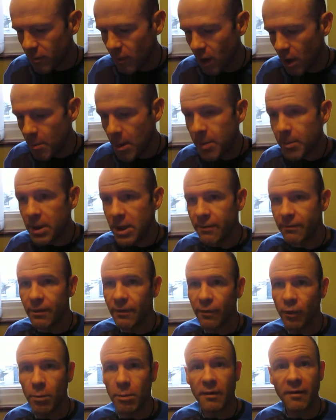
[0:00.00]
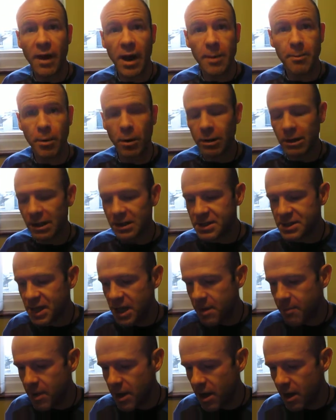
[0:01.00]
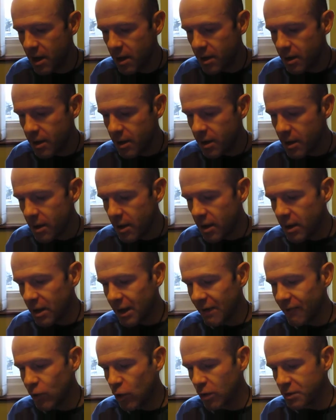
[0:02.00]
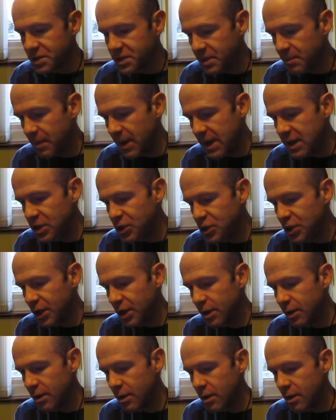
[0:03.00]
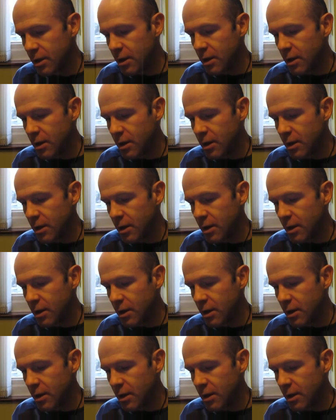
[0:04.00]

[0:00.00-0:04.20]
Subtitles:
maybe even a form of hypoglycemia, you'll have constipation,